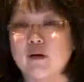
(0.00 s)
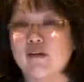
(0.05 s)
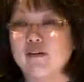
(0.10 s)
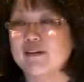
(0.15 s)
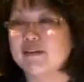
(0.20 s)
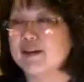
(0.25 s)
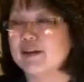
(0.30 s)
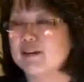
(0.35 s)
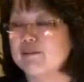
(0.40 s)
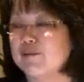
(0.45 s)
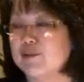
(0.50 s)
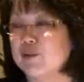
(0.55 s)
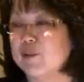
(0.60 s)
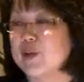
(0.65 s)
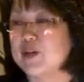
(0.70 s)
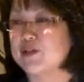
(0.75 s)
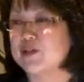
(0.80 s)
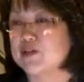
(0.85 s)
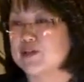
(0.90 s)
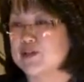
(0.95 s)
all that
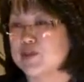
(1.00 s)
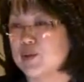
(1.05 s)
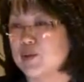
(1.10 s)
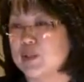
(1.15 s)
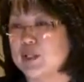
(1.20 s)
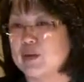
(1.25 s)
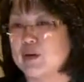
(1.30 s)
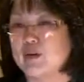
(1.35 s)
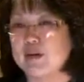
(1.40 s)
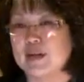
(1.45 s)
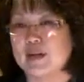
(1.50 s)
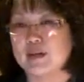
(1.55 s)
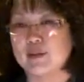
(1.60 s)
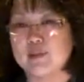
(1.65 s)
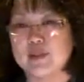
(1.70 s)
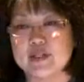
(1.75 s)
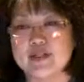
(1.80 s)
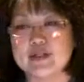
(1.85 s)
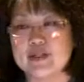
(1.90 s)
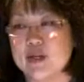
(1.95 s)
information, so we don't get it
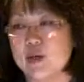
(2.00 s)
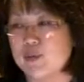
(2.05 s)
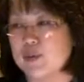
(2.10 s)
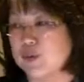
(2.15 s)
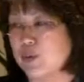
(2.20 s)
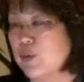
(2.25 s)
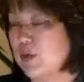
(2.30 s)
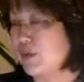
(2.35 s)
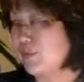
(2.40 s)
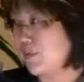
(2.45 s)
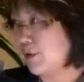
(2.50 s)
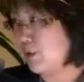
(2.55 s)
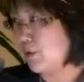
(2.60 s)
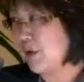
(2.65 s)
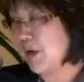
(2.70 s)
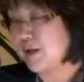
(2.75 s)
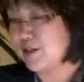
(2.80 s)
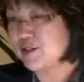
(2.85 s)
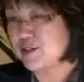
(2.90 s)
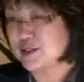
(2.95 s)
mixed up with one of your
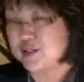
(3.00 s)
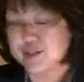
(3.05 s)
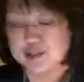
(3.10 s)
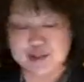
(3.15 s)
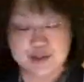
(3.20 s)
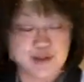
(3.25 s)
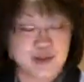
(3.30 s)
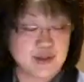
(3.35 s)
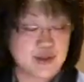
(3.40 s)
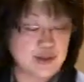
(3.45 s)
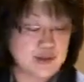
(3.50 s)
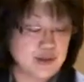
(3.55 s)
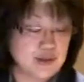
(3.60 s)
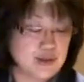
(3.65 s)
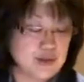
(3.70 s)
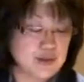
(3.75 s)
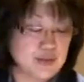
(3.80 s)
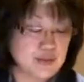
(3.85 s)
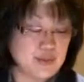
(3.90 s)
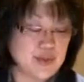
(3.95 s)
branches.
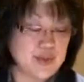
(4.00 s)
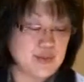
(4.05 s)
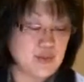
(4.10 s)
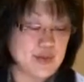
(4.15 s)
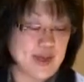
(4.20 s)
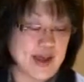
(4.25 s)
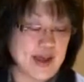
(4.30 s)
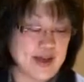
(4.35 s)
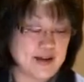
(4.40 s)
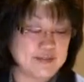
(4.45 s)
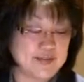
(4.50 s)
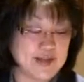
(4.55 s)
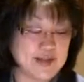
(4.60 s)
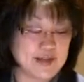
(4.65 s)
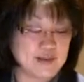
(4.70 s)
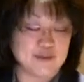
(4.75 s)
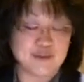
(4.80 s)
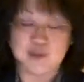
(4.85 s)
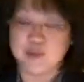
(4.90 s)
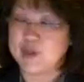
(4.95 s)
We have that
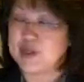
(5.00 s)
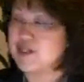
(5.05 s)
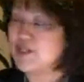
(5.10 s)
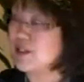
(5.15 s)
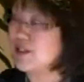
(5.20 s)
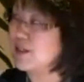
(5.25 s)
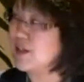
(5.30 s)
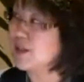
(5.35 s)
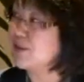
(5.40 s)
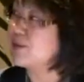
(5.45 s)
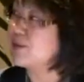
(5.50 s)
information. Then